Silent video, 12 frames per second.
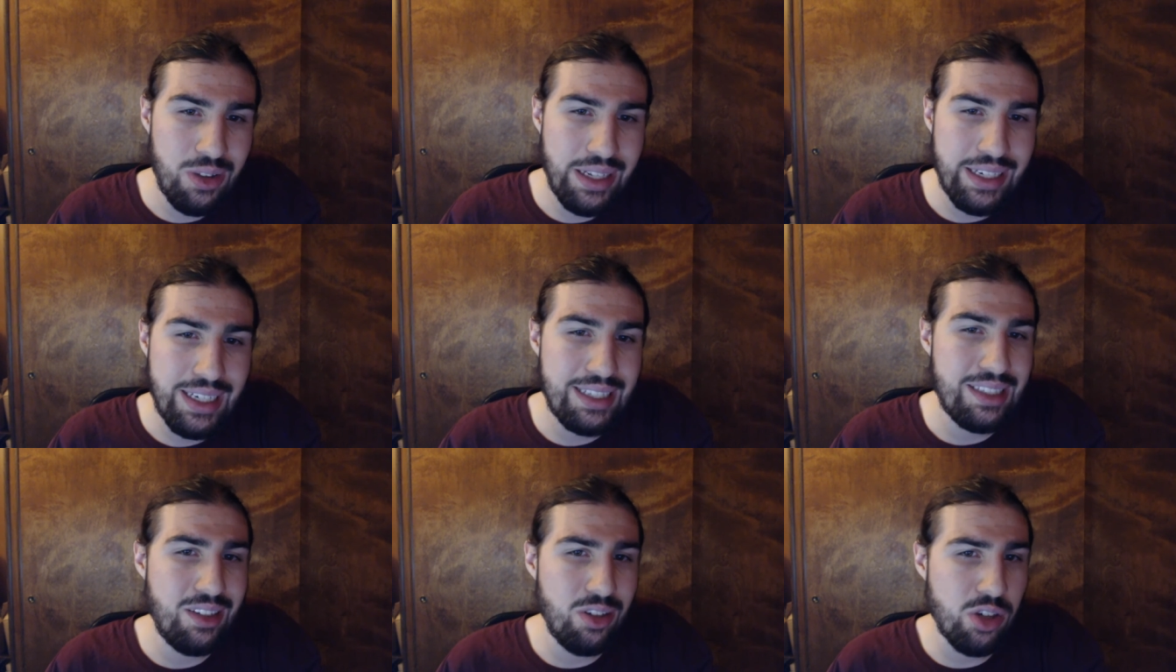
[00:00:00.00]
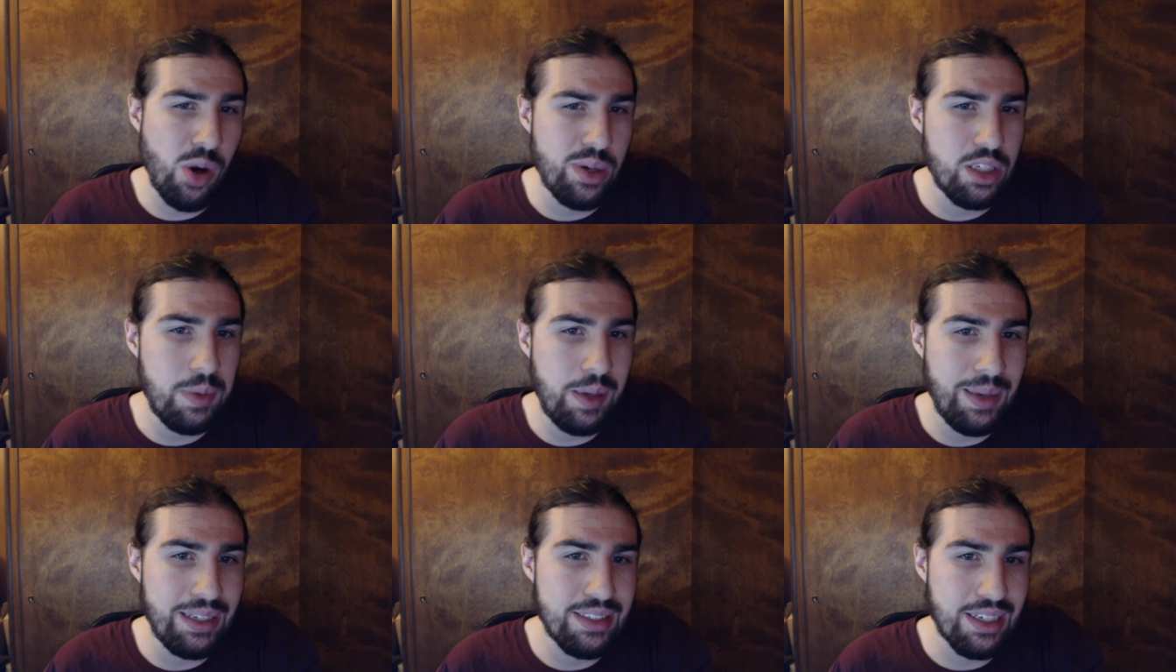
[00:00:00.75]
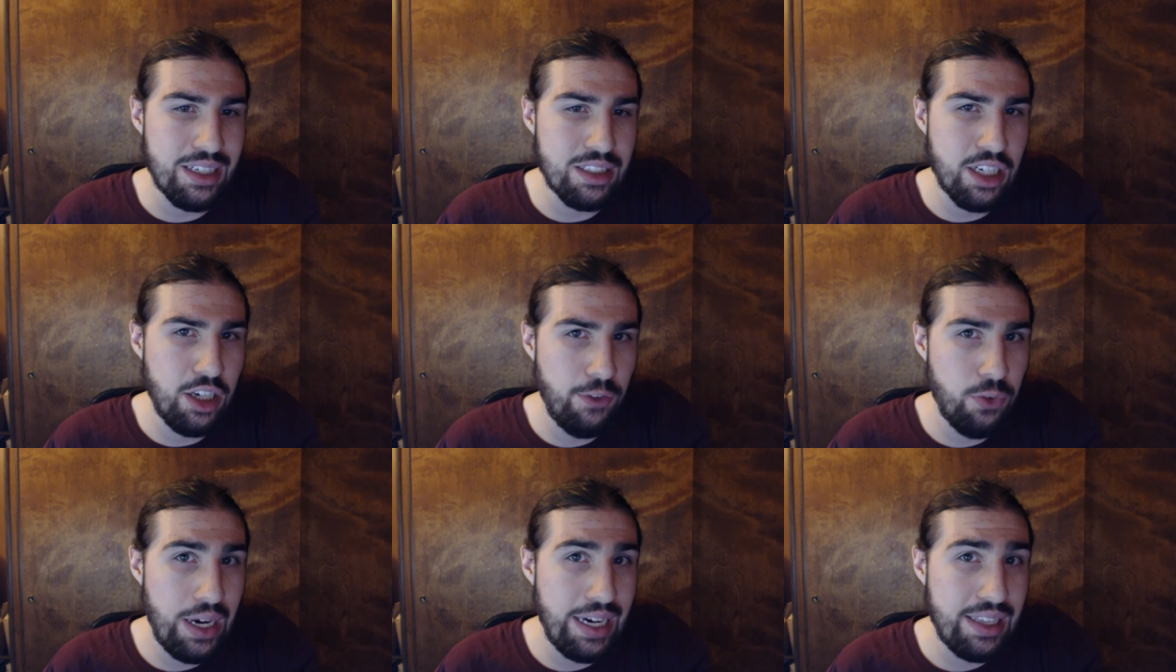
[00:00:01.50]
Like, it's still going to be my second channel
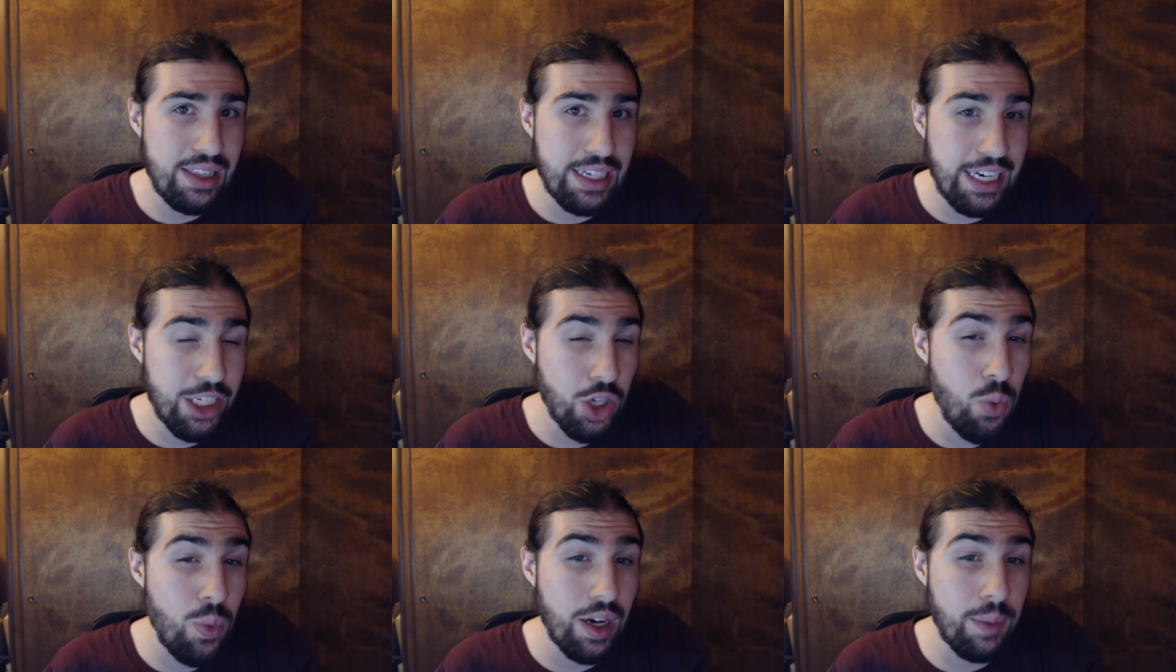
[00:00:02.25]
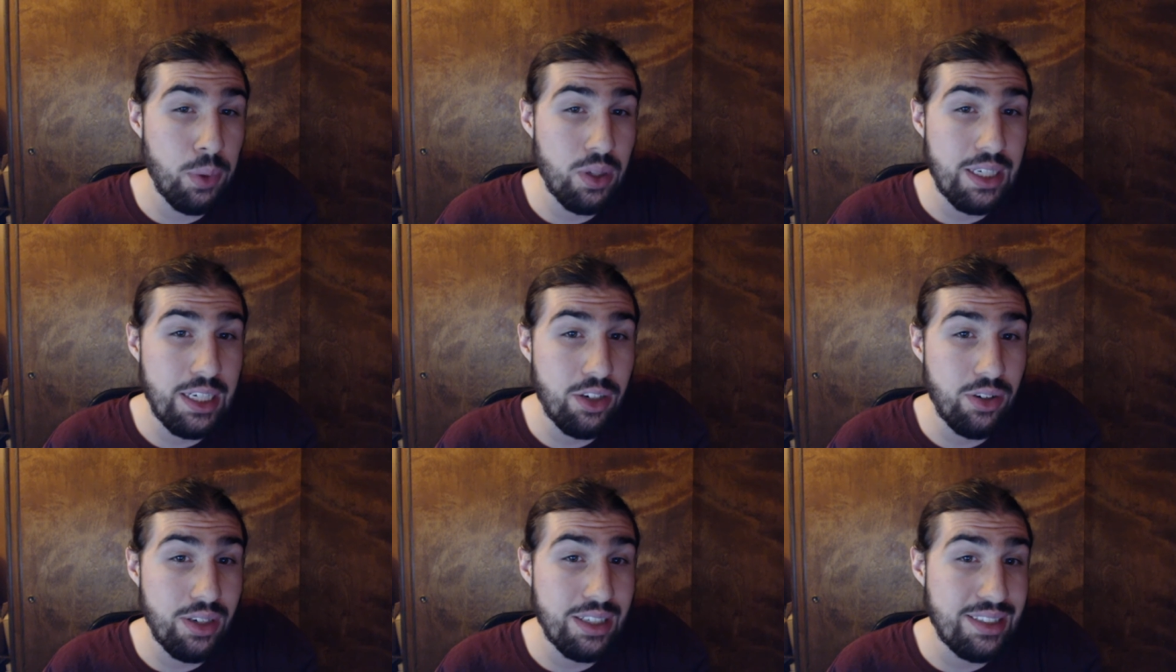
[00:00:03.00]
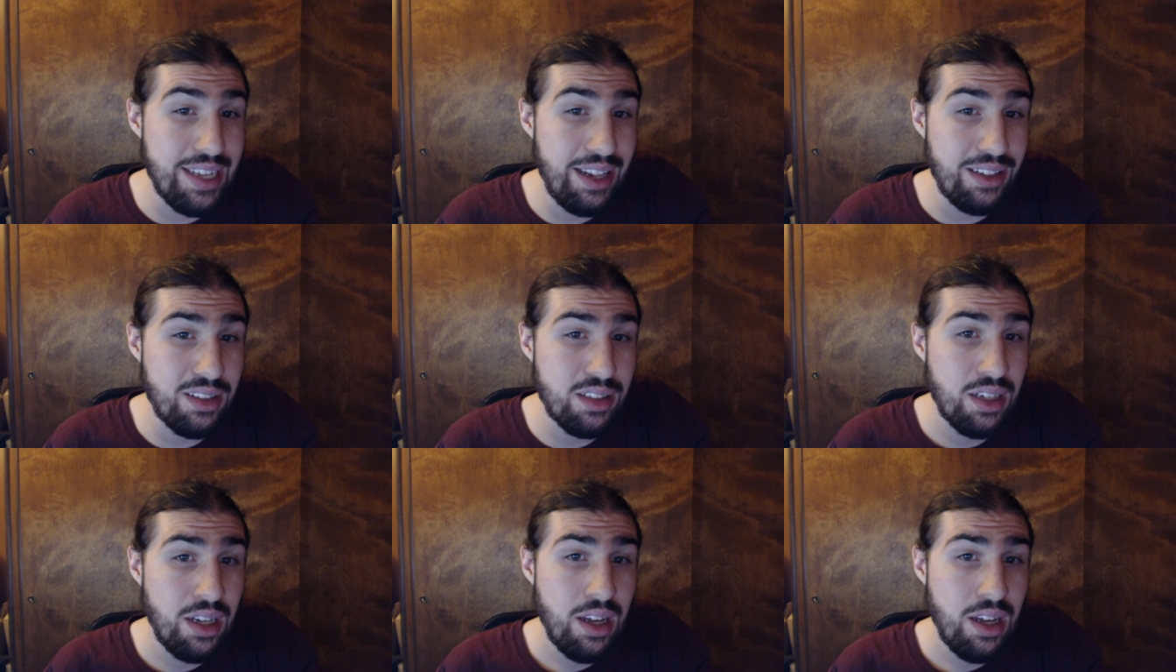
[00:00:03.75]
for anything I don't want to put here in a sense.